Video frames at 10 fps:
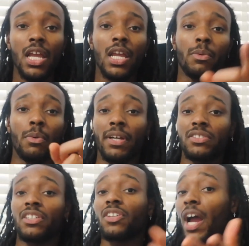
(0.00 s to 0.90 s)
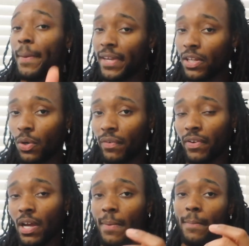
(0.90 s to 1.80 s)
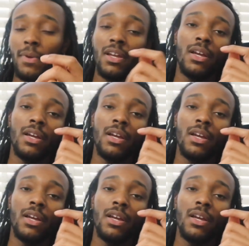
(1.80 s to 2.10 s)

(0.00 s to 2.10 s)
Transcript: we went to this IP law firm.